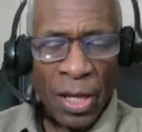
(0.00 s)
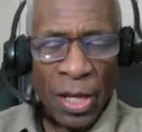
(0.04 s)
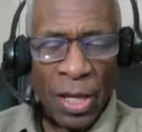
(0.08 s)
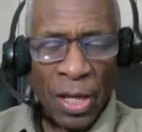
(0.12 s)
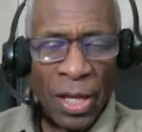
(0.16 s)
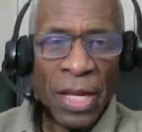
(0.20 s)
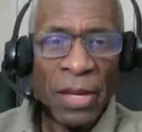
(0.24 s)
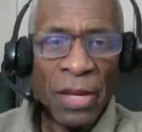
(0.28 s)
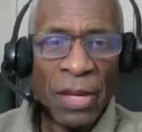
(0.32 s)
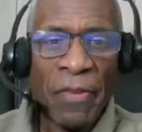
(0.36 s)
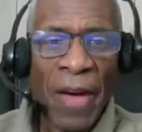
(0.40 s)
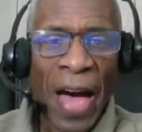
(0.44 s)

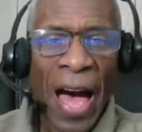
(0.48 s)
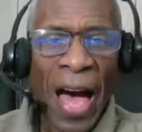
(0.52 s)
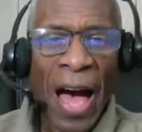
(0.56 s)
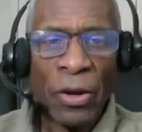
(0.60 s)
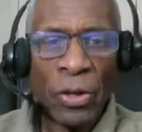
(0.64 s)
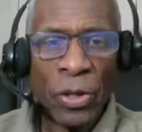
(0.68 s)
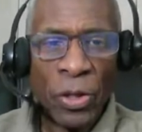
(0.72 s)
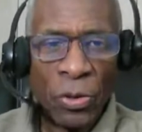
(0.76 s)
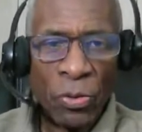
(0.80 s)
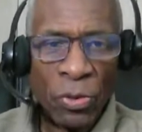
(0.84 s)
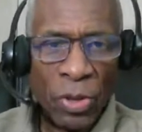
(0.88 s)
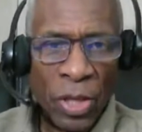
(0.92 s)
the
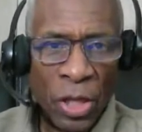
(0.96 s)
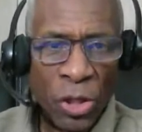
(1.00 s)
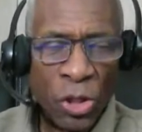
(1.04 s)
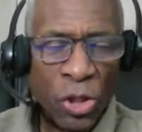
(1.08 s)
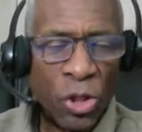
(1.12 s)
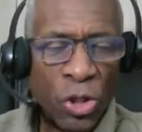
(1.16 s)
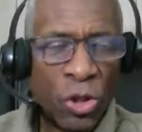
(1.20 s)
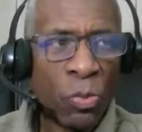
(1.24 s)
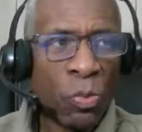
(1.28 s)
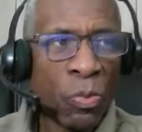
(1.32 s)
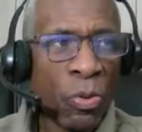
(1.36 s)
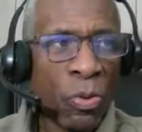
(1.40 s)
value
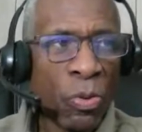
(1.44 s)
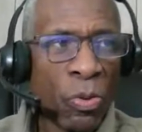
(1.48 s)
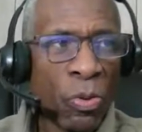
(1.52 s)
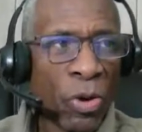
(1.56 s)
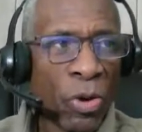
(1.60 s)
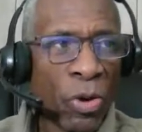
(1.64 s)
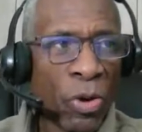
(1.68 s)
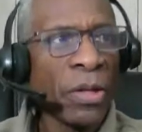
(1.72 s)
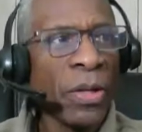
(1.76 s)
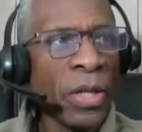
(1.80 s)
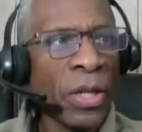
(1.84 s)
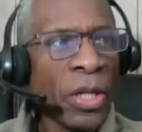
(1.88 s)
that you
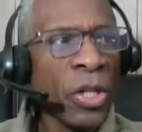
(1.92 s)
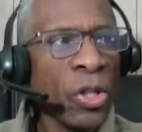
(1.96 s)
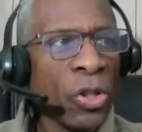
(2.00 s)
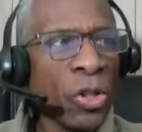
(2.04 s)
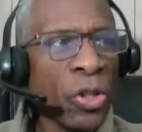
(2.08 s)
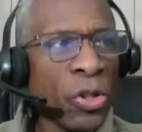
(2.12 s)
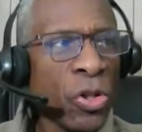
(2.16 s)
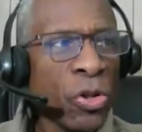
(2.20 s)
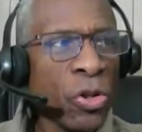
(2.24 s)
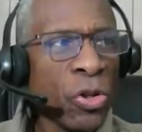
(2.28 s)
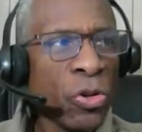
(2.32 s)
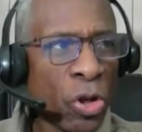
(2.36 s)
bring
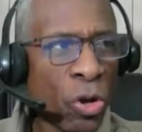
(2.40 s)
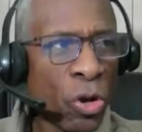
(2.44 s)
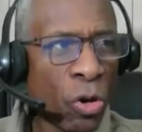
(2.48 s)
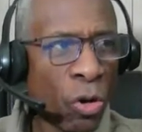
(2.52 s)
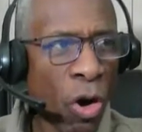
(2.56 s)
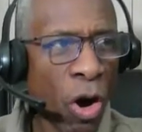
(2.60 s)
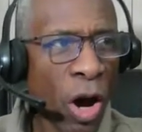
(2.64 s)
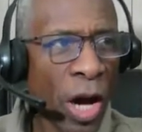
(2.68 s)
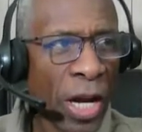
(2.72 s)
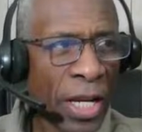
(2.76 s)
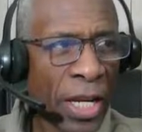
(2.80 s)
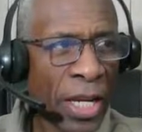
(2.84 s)
to
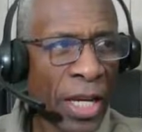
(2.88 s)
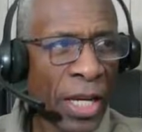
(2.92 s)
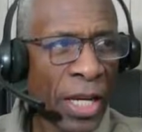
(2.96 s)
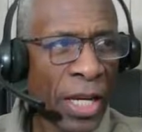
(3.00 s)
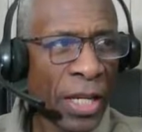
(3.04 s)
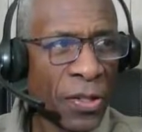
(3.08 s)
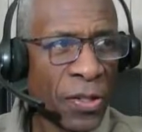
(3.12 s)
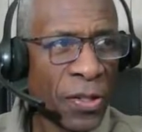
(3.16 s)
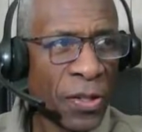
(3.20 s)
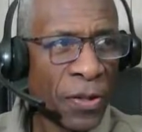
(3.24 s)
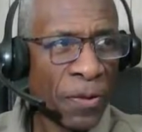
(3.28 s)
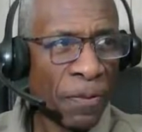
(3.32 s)
your
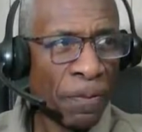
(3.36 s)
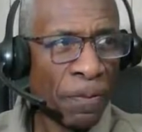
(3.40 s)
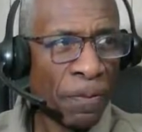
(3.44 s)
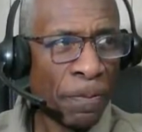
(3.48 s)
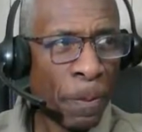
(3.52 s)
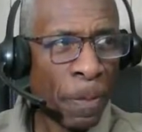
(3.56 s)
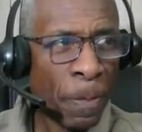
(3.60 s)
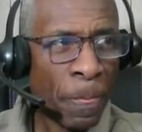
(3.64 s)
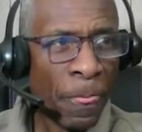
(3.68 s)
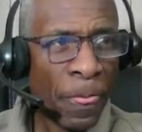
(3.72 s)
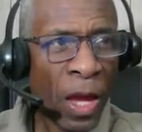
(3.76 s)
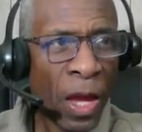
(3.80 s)
audience.
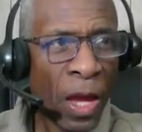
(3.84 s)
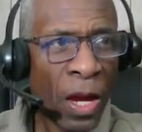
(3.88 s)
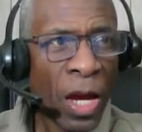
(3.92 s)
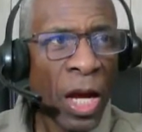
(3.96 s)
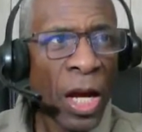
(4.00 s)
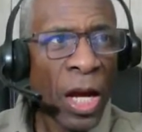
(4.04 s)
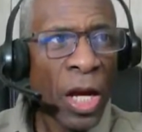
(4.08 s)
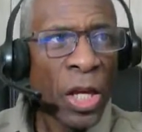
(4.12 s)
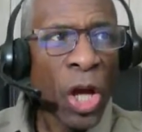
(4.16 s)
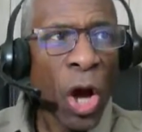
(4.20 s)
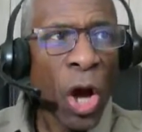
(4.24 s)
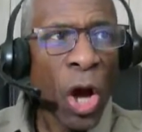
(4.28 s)

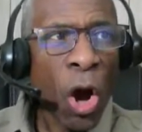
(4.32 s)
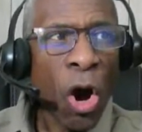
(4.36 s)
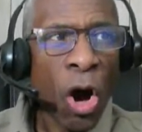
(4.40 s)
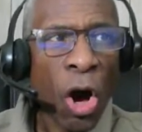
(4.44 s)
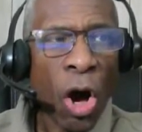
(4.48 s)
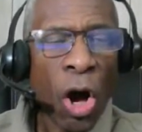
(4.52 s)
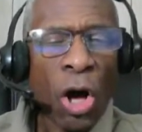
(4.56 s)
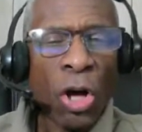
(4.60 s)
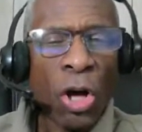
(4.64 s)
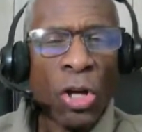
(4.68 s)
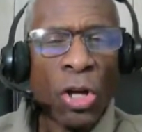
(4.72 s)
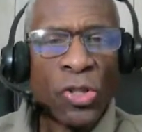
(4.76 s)

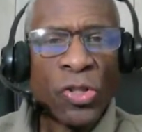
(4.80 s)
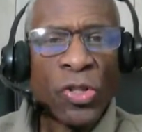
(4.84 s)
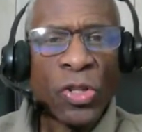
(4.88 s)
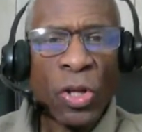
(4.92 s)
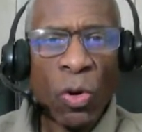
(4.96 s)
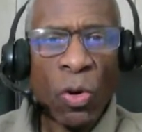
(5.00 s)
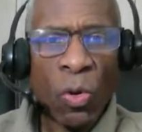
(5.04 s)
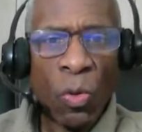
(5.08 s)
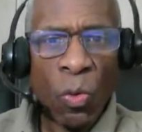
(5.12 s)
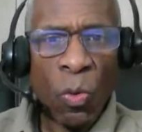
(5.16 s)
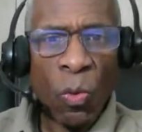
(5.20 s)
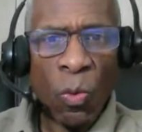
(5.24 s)

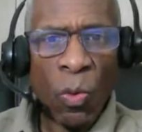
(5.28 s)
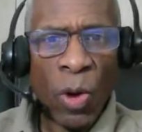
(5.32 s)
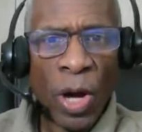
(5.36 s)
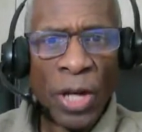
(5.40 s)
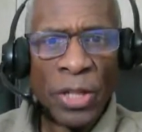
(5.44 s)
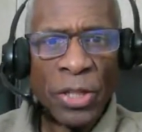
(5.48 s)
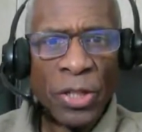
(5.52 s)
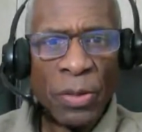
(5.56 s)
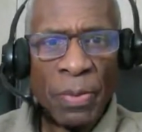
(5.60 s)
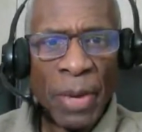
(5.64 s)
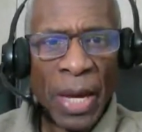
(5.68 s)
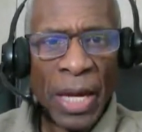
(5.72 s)
Also
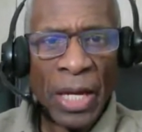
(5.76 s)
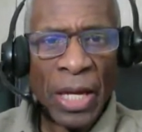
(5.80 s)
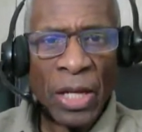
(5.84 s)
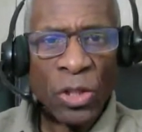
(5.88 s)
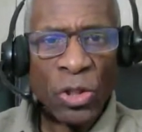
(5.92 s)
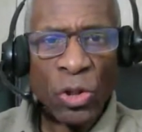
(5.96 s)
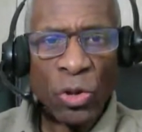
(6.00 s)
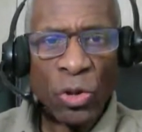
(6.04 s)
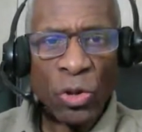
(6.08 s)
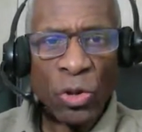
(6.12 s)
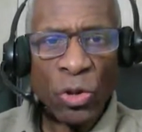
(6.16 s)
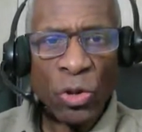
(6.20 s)
want to make
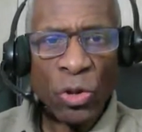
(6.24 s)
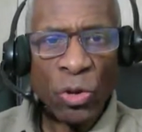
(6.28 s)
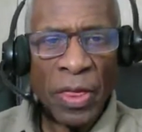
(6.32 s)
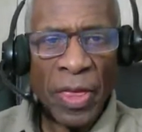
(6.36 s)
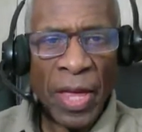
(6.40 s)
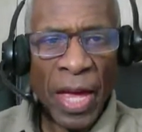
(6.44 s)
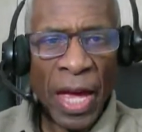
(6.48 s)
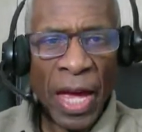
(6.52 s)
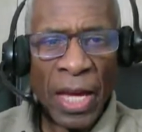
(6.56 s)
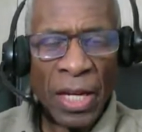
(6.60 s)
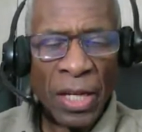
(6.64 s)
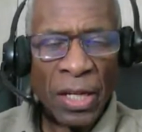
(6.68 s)
sure
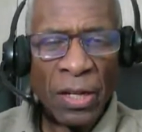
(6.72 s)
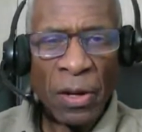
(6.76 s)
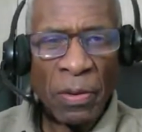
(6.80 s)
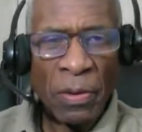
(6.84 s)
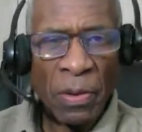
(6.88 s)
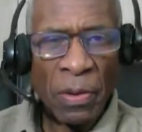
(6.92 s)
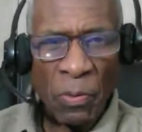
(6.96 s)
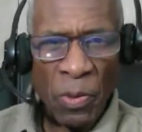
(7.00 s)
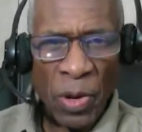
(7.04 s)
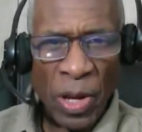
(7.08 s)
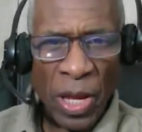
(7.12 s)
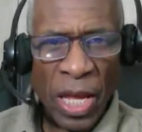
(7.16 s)
that
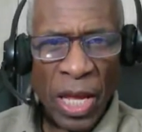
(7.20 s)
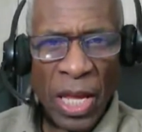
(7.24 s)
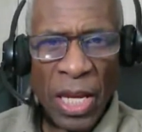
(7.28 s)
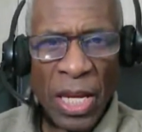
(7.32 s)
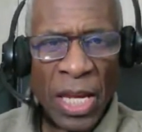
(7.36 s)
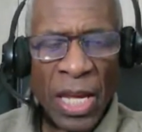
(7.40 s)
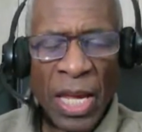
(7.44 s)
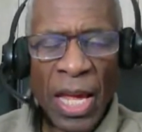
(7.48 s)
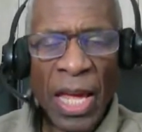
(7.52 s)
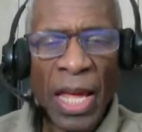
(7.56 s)
any